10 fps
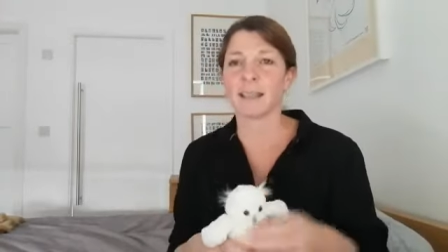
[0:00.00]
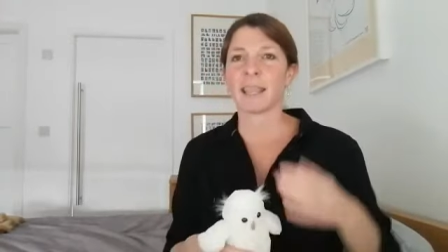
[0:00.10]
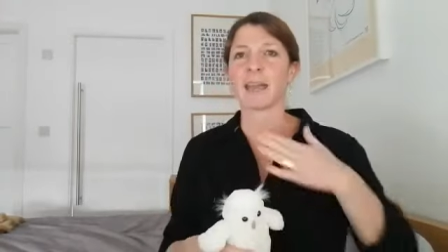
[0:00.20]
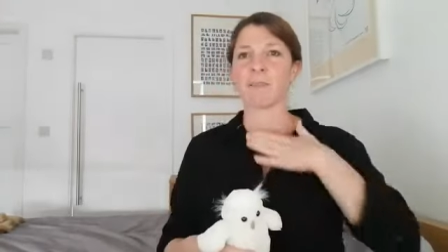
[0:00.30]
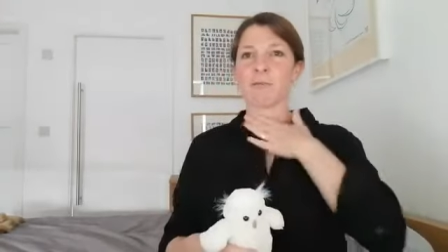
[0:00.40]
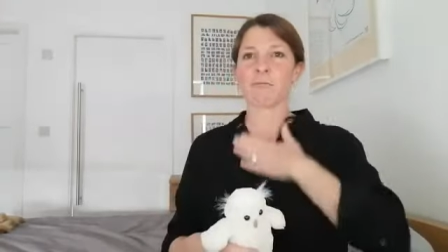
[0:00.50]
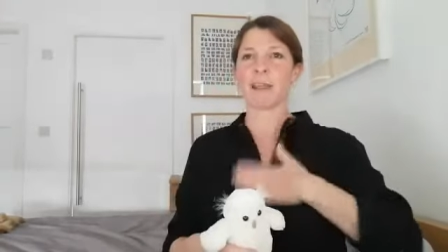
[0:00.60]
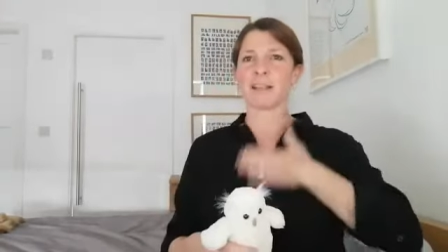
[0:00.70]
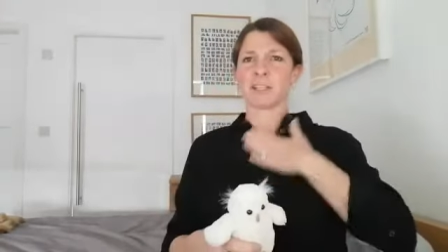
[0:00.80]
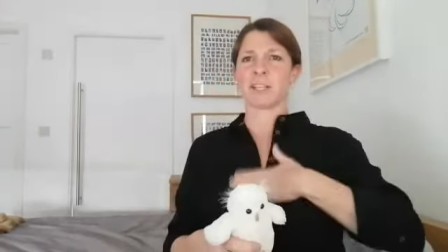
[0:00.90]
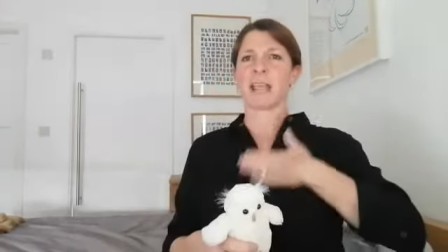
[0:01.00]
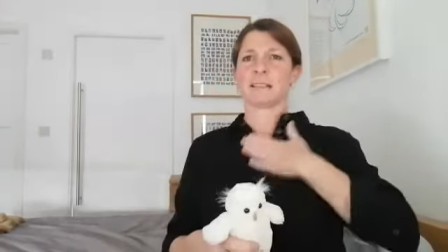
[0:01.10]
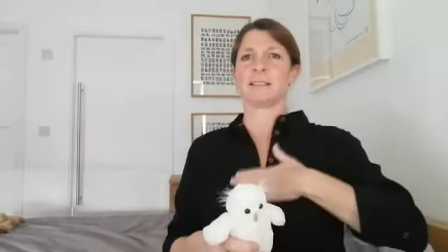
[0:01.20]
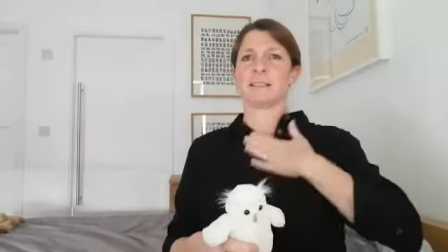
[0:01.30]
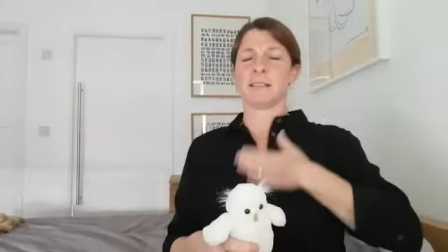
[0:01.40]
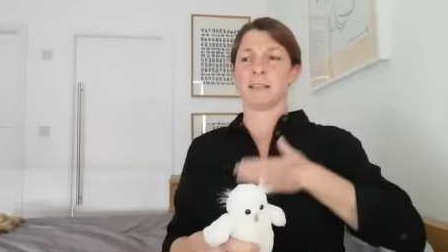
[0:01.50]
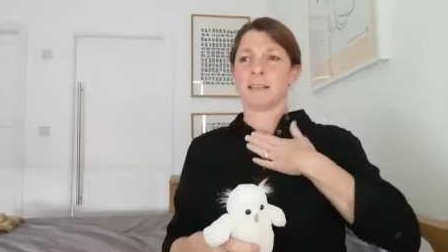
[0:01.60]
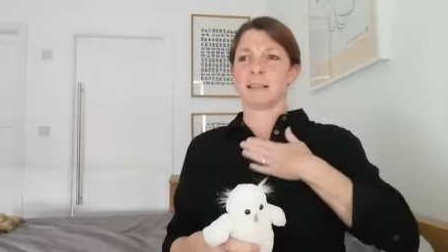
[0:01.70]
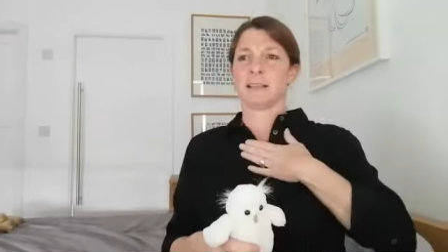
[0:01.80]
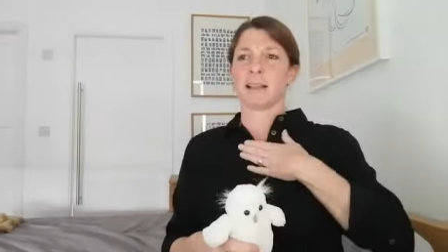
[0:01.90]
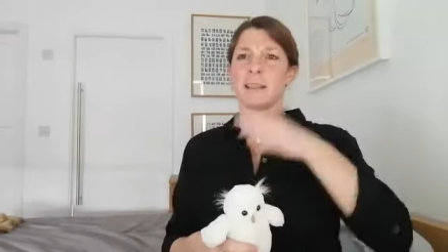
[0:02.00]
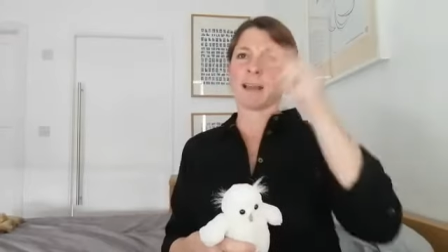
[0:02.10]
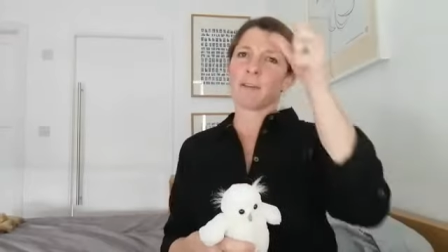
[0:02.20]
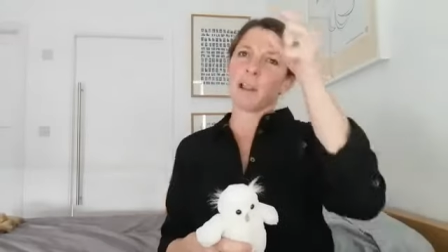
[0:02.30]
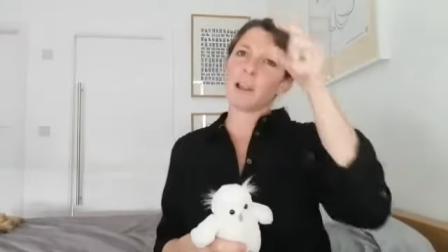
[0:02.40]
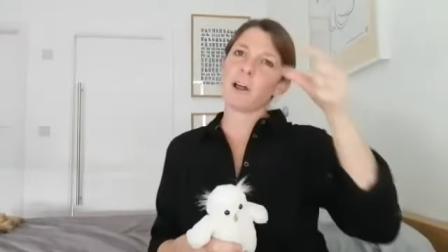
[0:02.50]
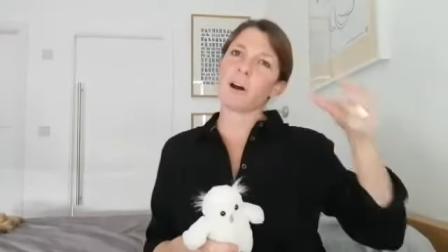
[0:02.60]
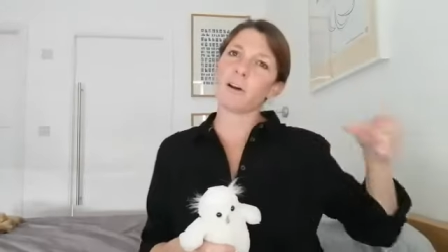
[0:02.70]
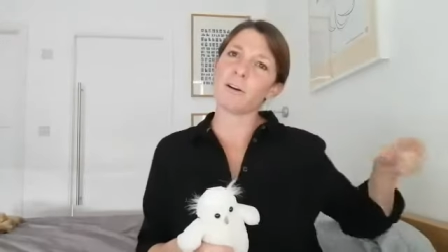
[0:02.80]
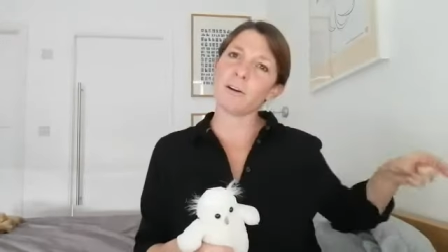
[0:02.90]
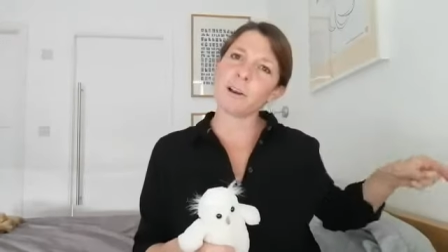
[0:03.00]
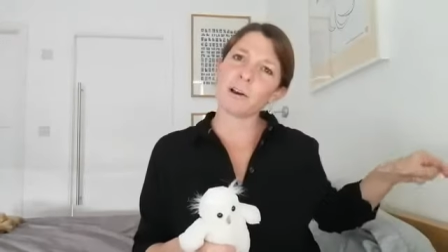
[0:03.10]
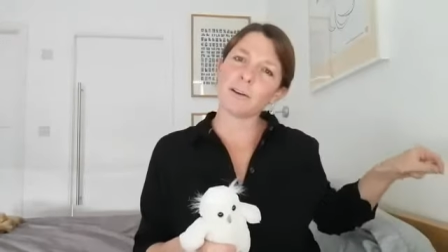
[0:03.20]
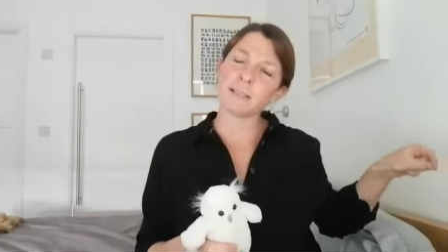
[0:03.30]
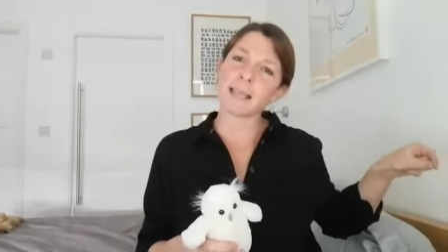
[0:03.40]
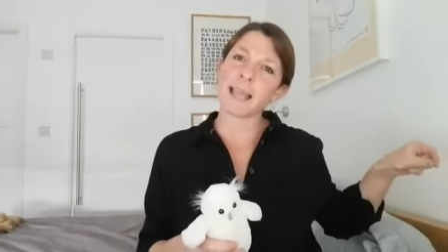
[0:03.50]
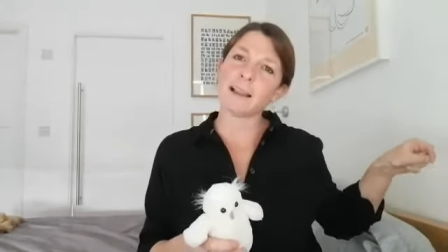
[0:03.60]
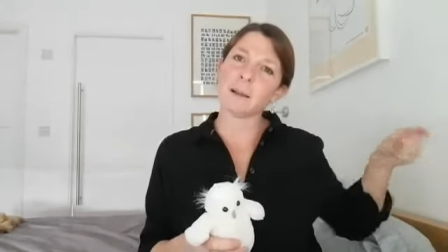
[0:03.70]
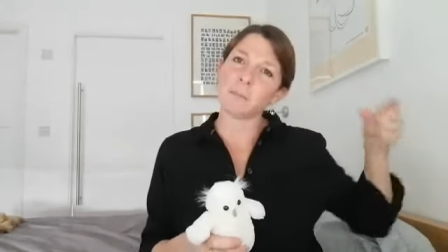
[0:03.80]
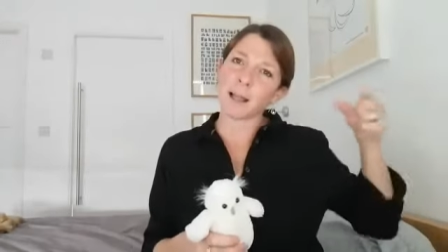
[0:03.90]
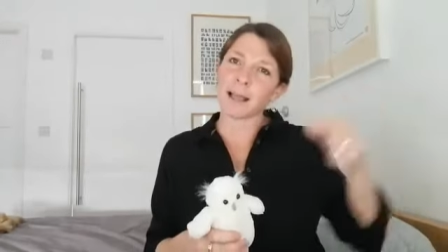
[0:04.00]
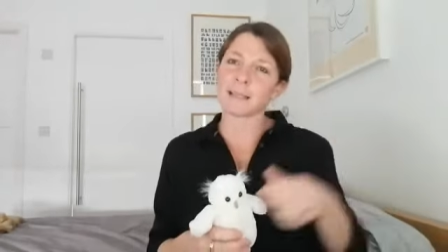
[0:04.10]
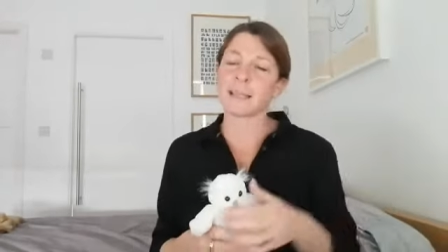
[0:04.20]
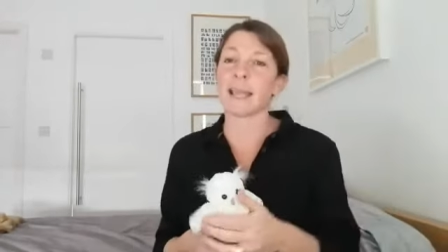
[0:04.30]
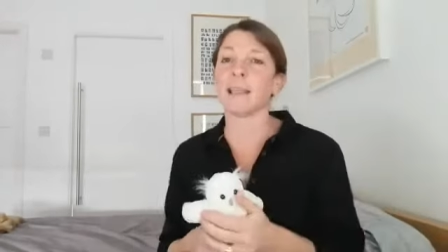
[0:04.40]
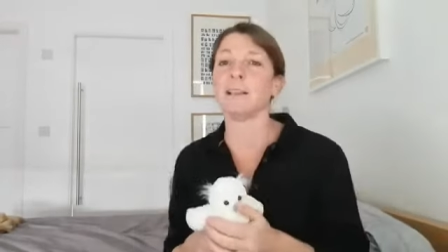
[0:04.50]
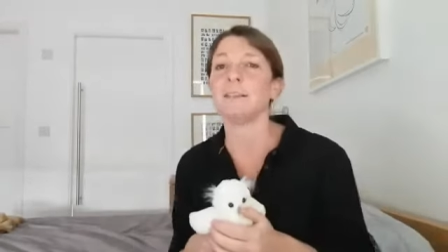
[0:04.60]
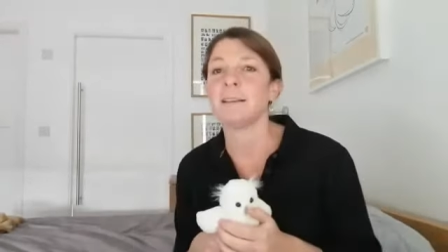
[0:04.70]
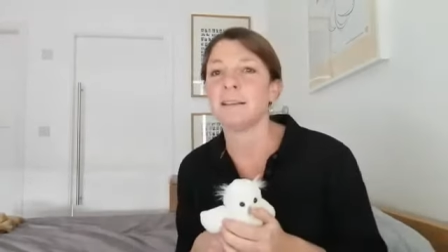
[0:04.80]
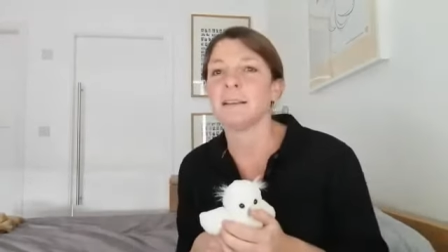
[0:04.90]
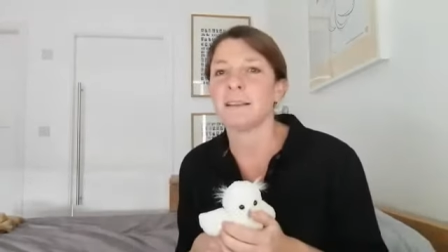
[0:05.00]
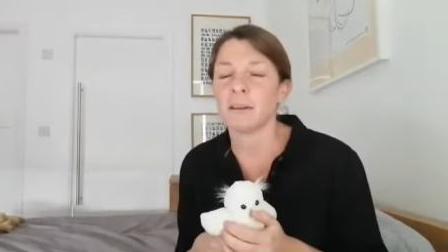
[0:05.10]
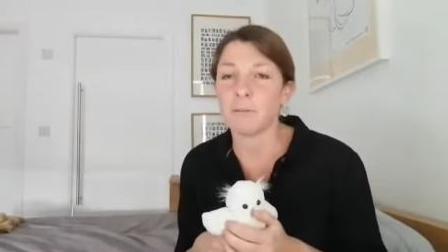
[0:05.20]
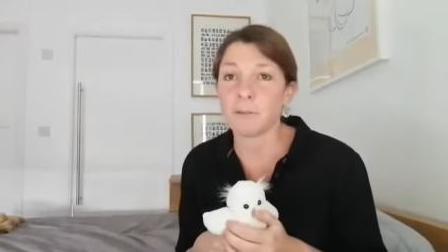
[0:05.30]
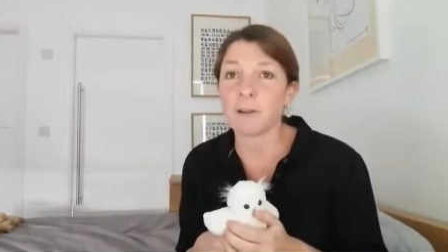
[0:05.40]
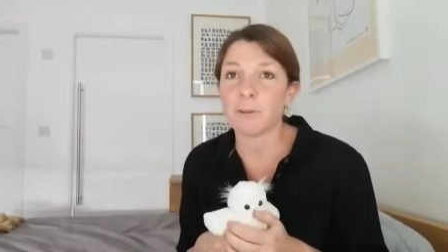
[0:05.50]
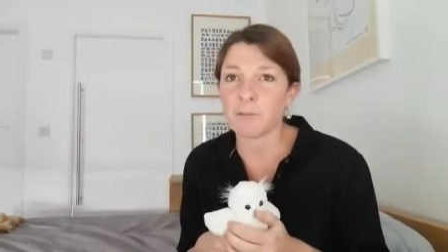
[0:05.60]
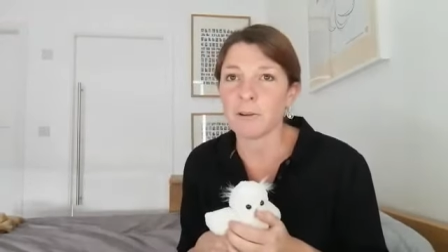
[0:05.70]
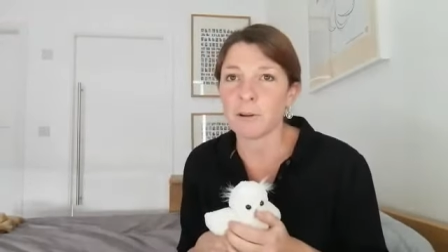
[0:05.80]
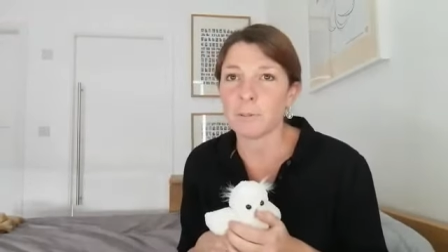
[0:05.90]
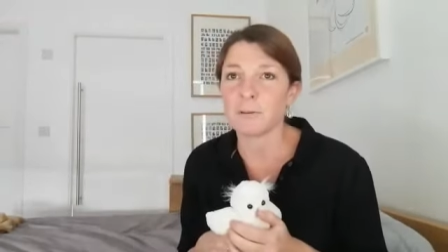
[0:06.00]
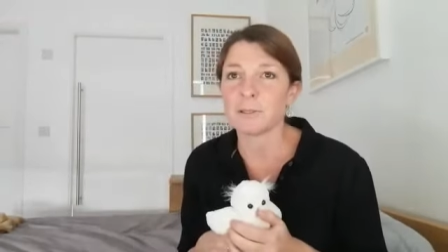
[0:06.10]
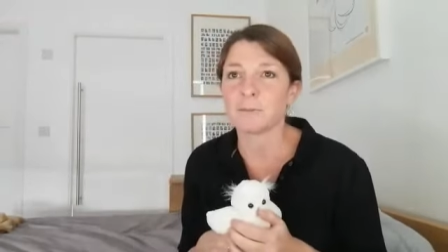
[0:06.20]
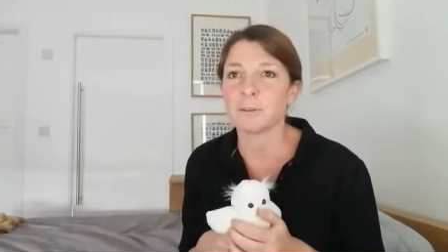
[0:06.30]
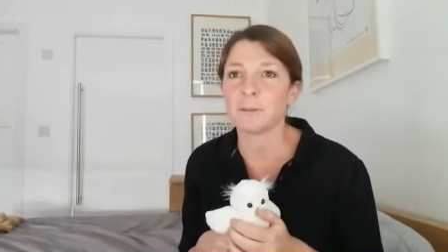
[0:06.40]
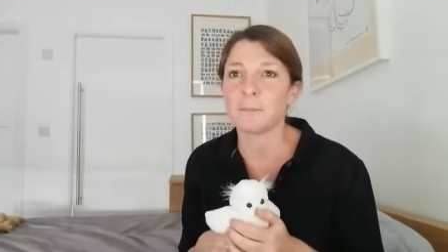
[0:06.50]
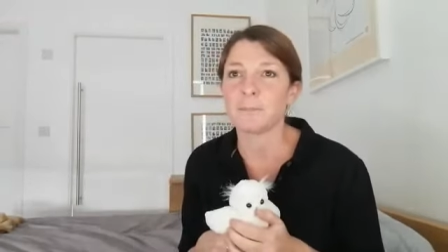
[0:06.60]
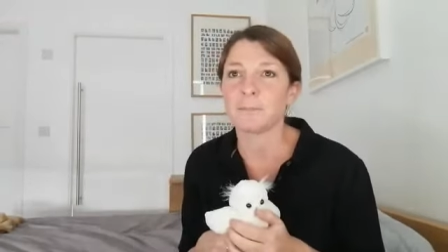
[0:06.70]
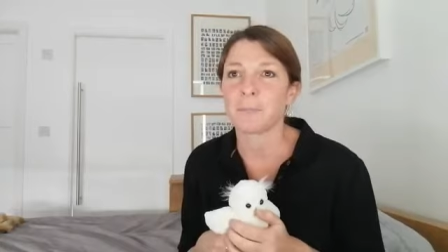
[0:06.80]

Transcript: They have a red chest and they have a long, long tail, a black tail. They're very, very beautiful.